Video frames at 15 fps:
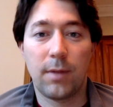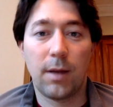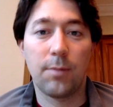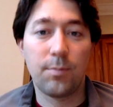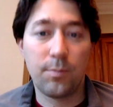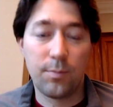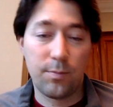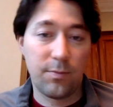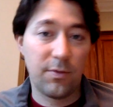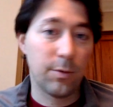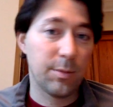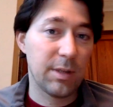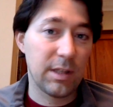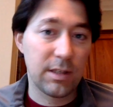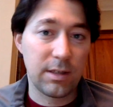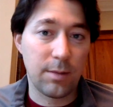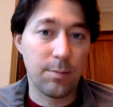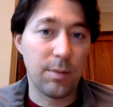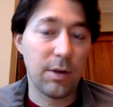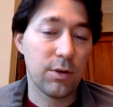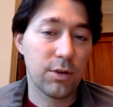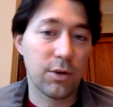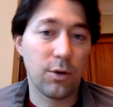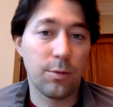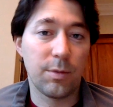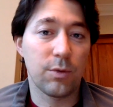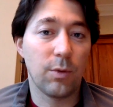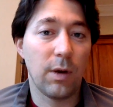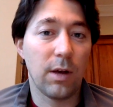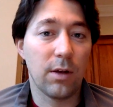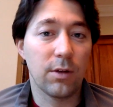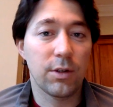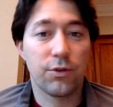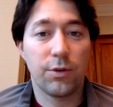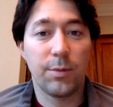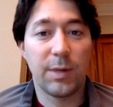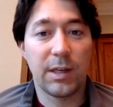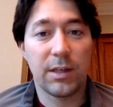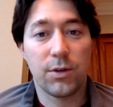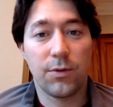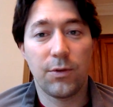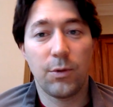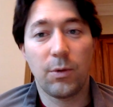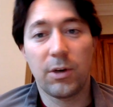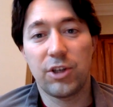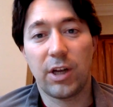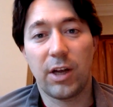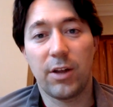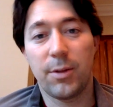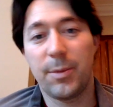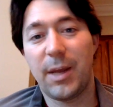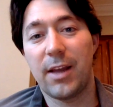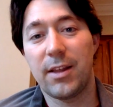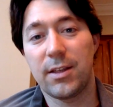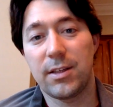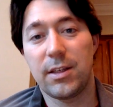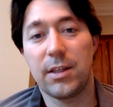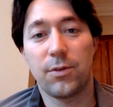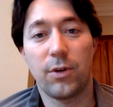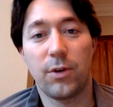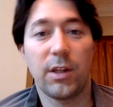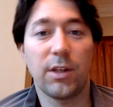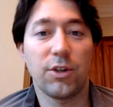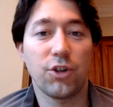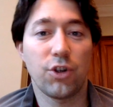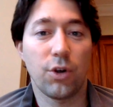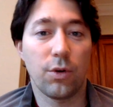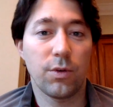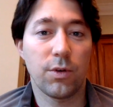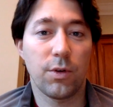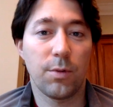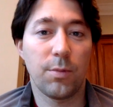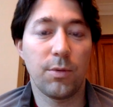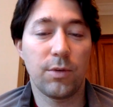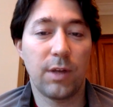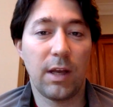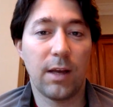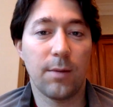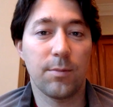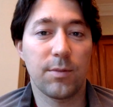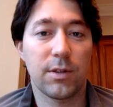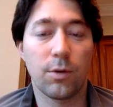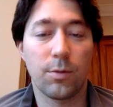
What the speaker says: I'm filming this on Periscope as well, streaming it, so if you want to check out the behind the scenes for these shows or the boot camps,